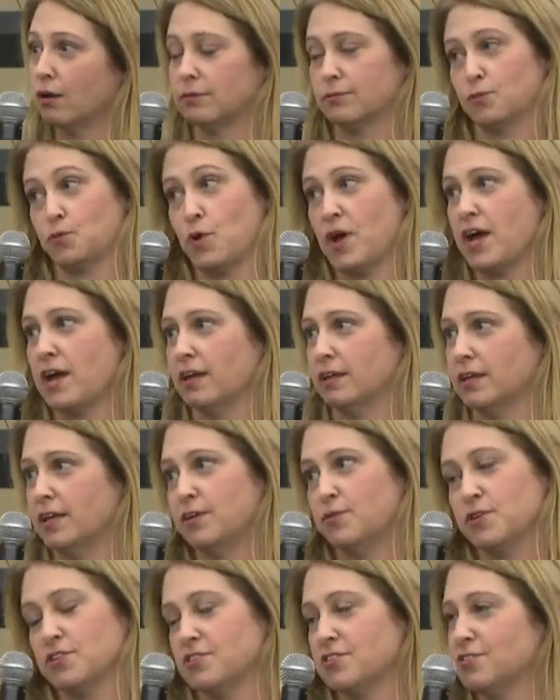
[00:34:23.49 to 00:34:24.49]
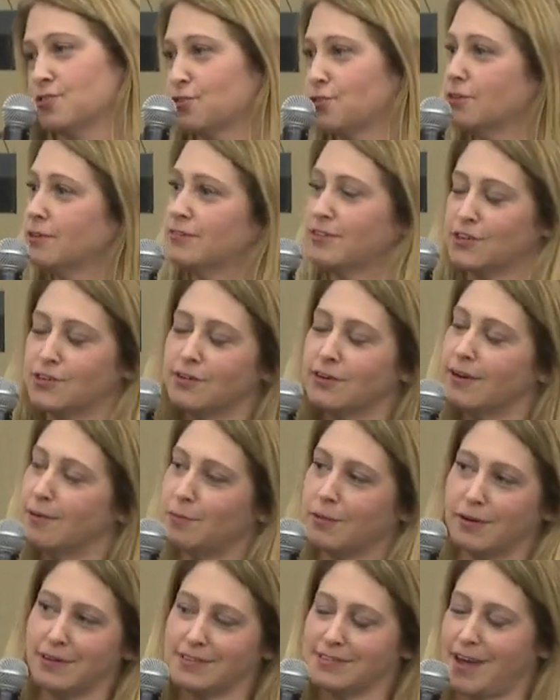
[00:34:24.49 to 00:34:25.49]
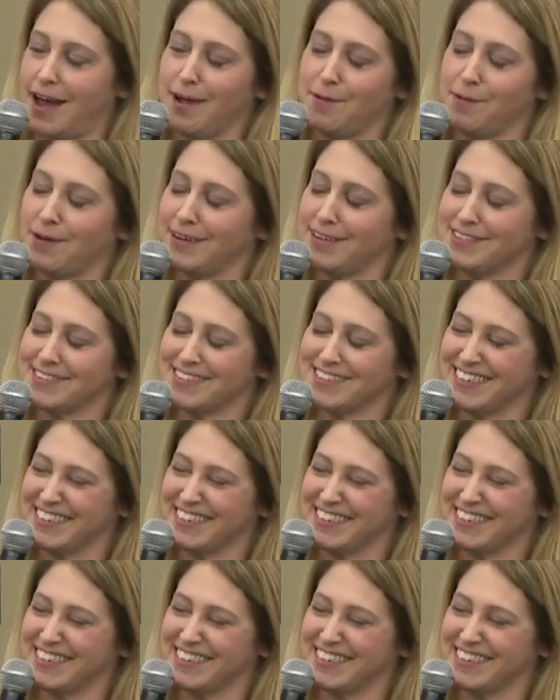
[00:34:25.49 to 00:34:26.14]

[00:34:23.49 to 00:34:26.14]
Well, he wasn't as cool of a cucumber as I was.